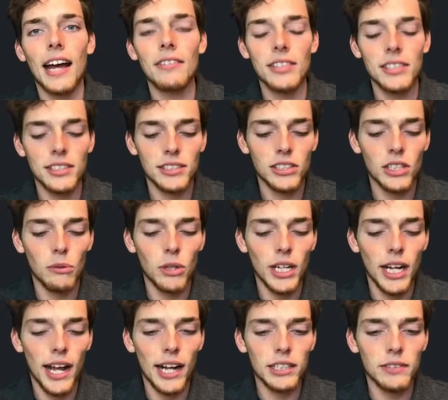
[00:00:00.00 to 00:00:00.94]
have it, so I'm
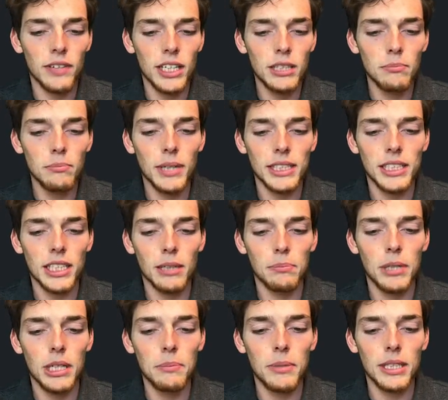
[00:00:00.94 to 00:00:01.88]
going to activate it by
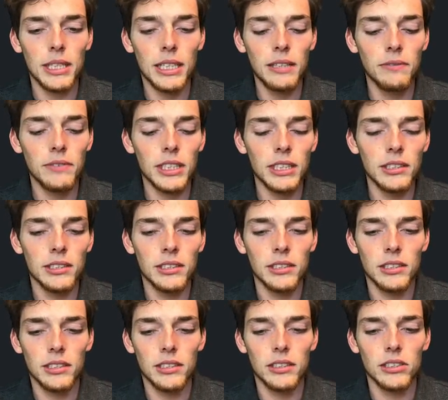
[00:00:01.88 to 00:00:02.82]
saying pipenv
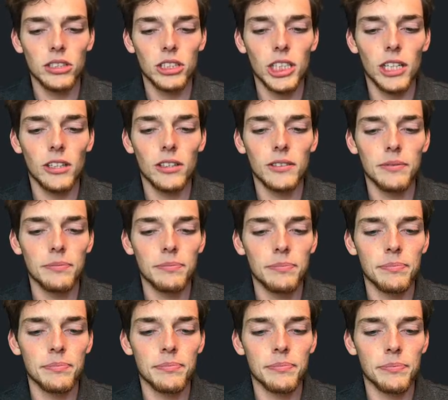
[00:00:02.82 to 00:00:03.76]
shell.
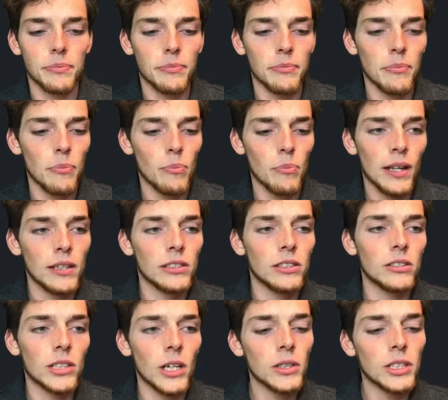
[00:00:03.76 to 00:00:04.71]

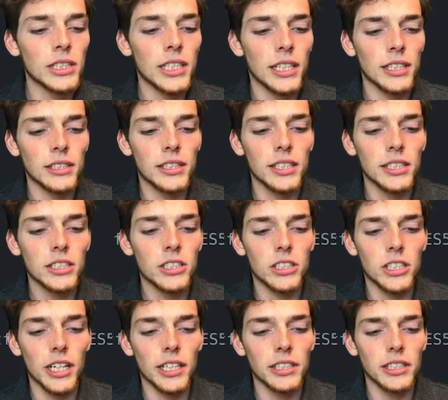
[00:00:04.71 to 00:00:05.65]
You'll notice that this
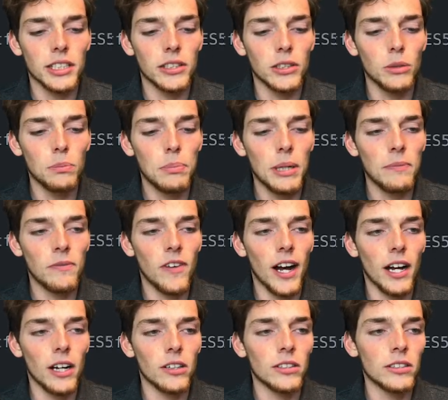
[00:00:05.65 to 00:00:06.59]
creates a new pip
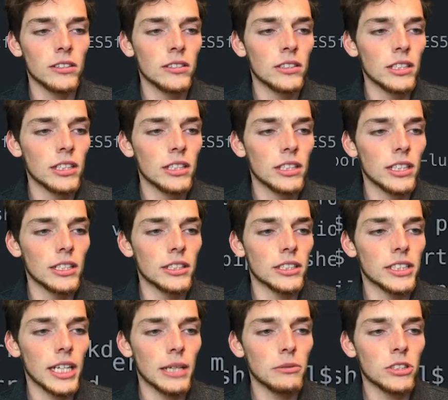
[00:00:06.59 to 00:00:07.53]
file in
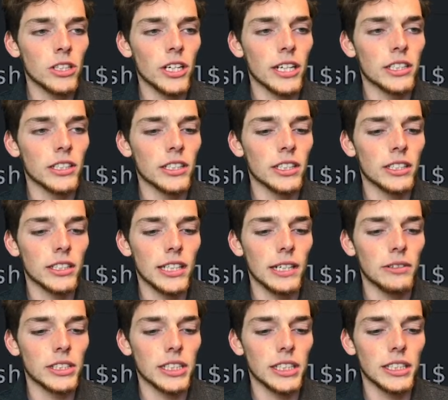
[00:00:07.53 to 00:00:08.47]
the same directory
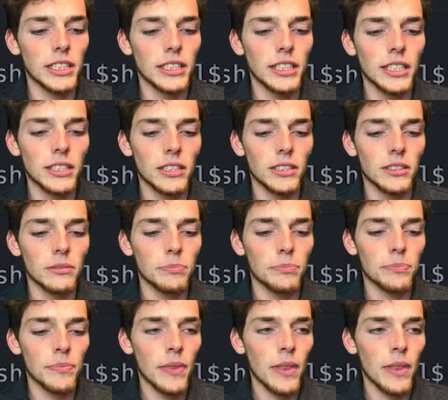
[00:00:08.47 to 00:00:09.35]
that we cd'd into.